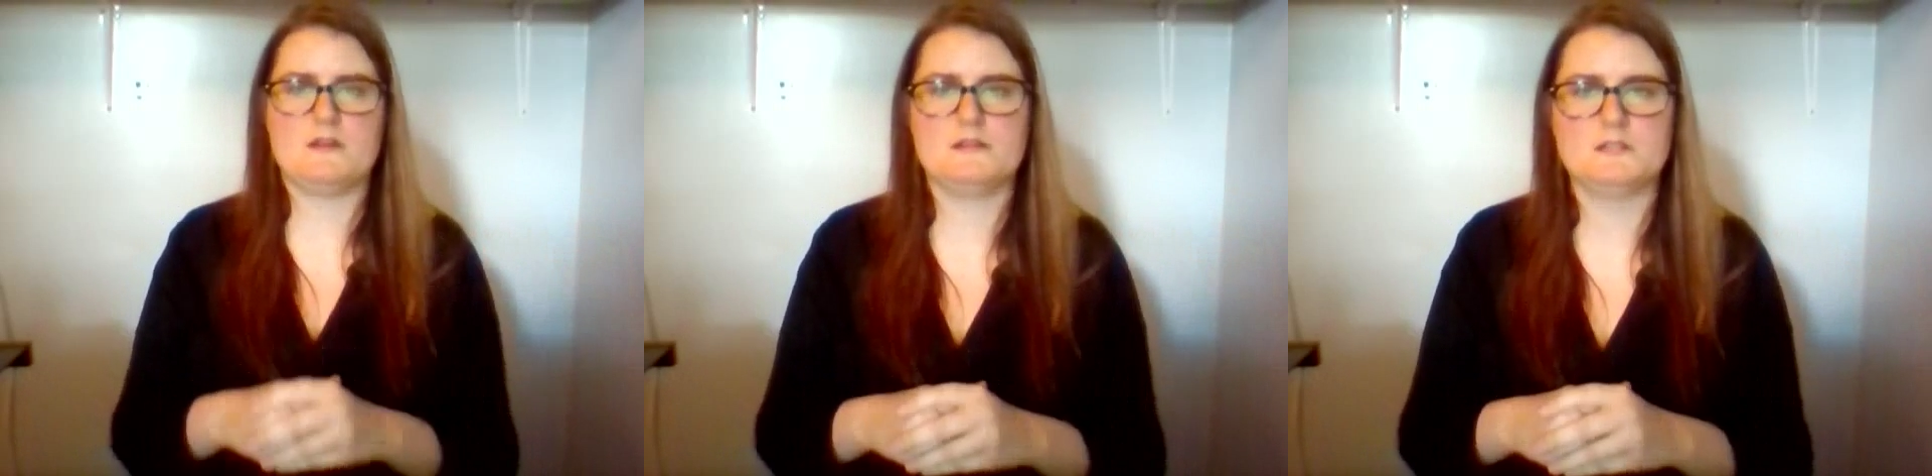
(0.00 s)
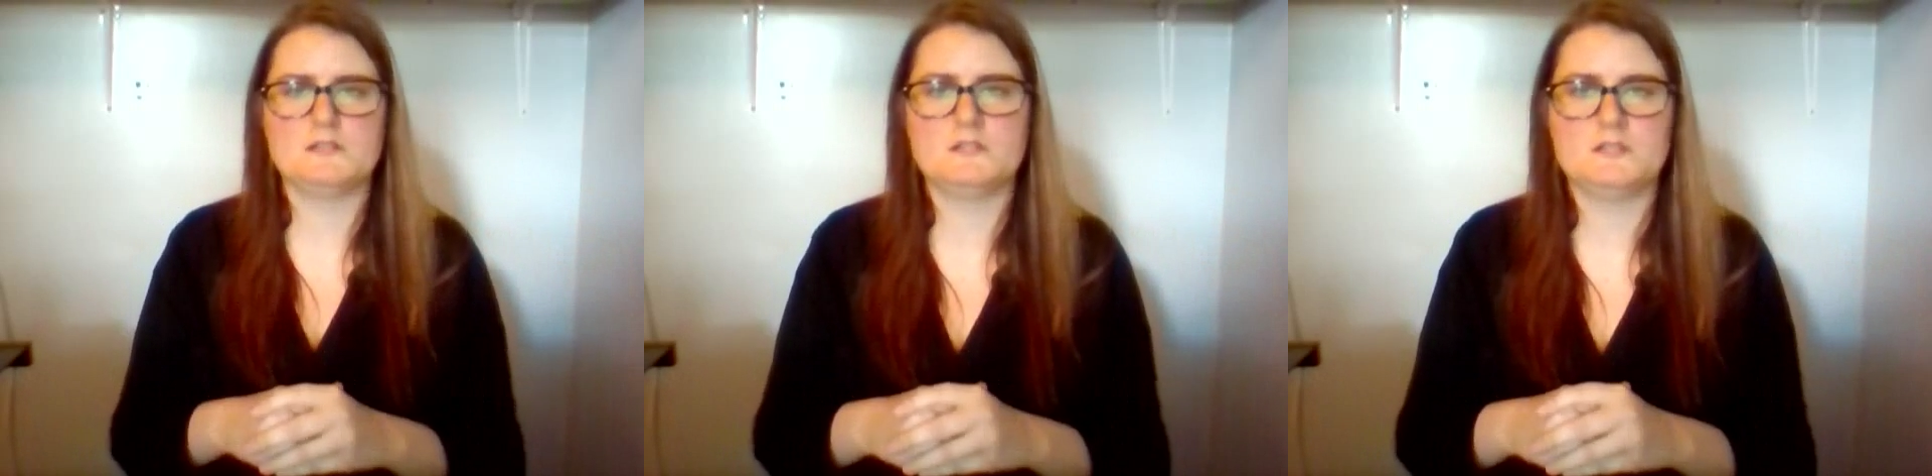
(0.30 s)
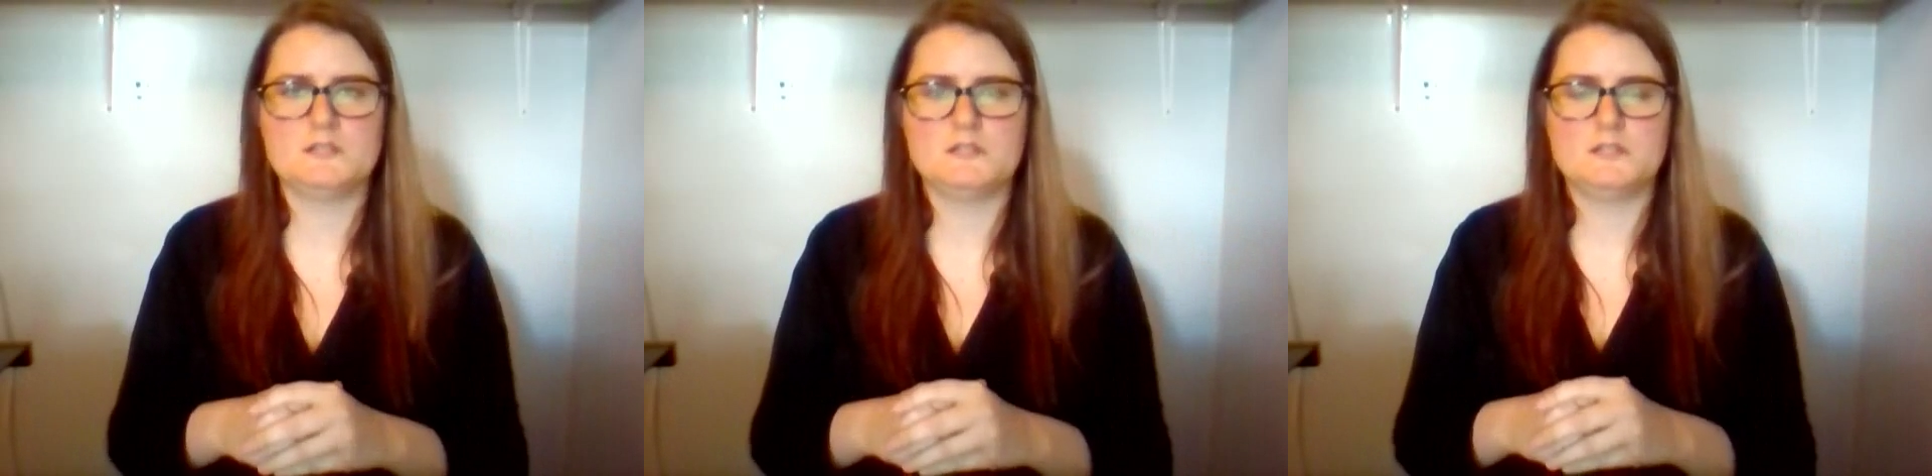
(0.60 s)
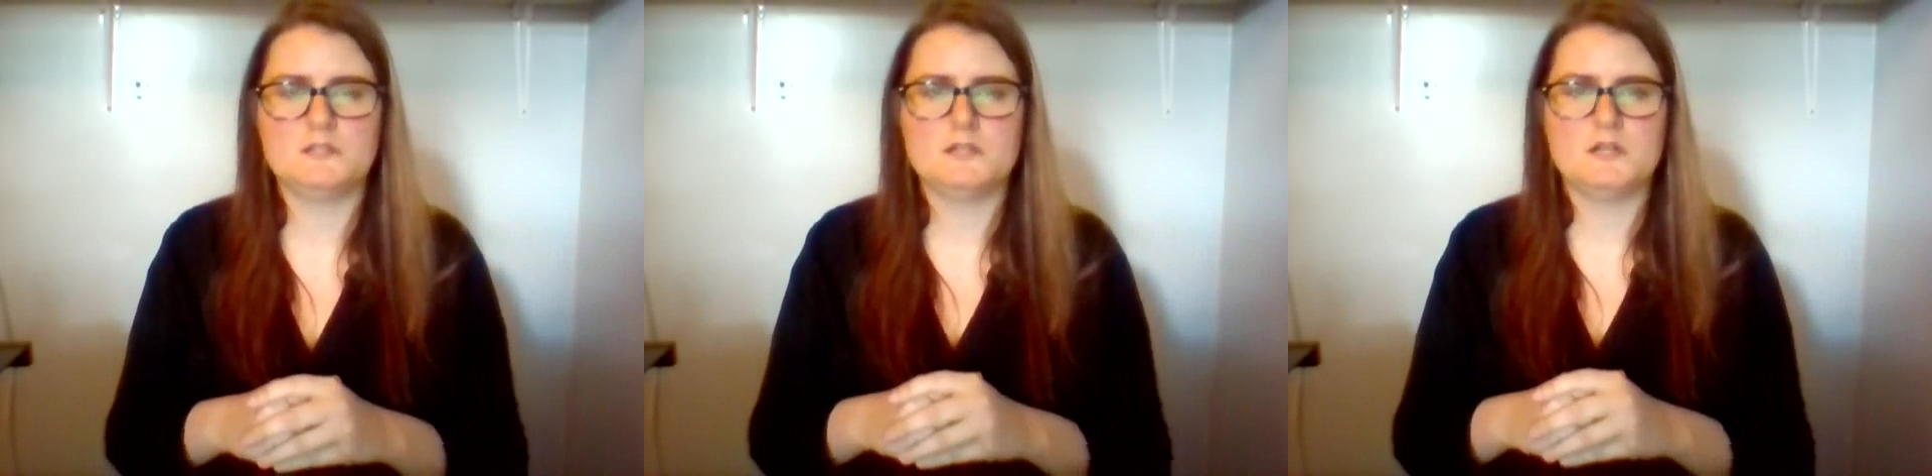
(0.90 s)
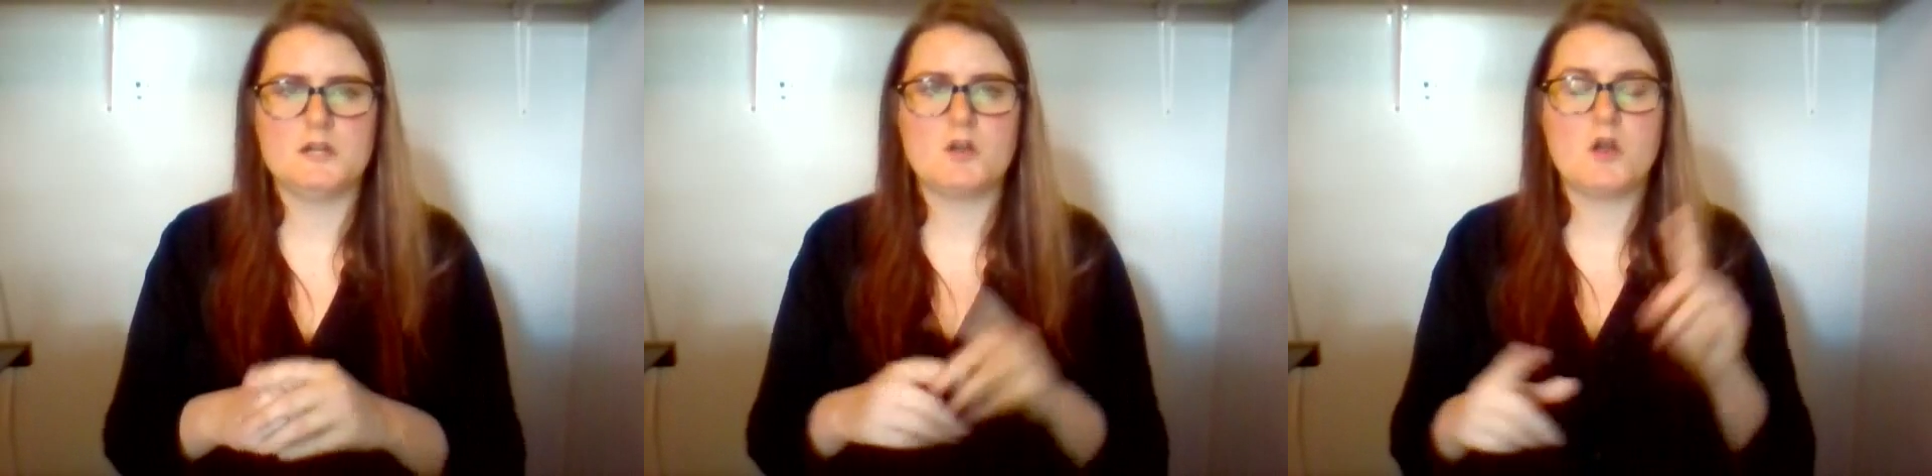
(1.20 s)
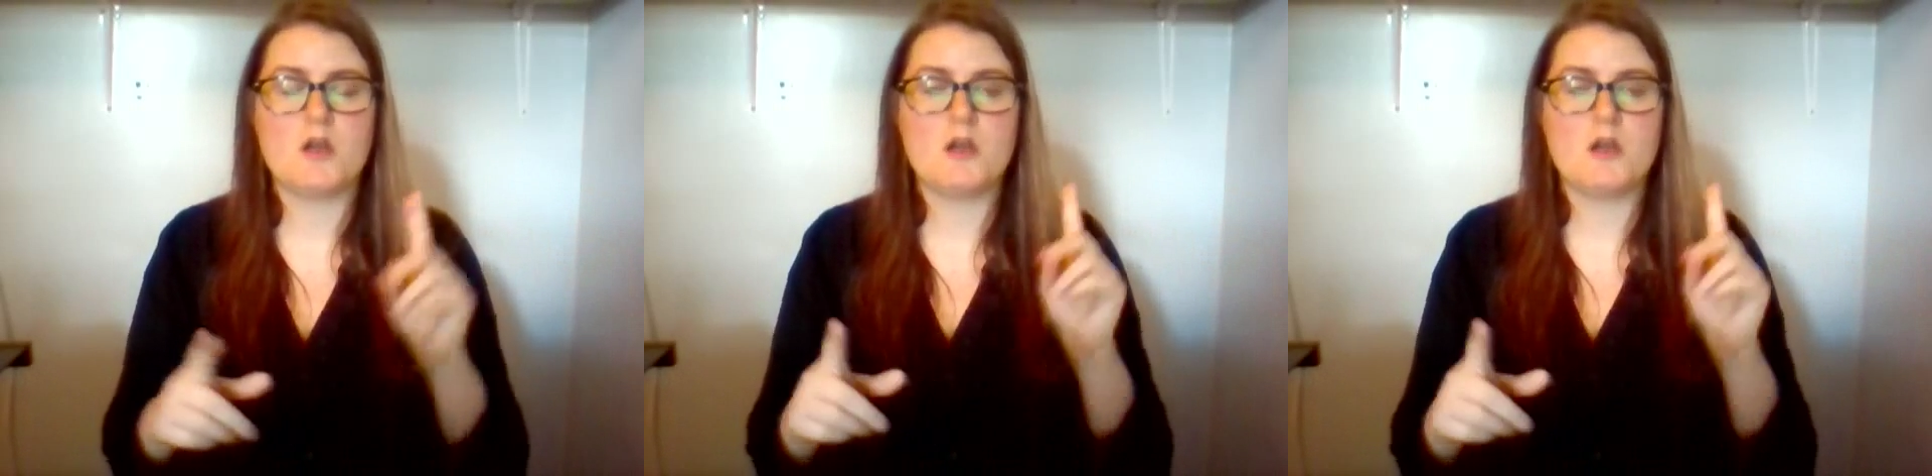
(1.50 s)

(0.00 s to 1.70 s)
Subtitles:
and moikia. Moikia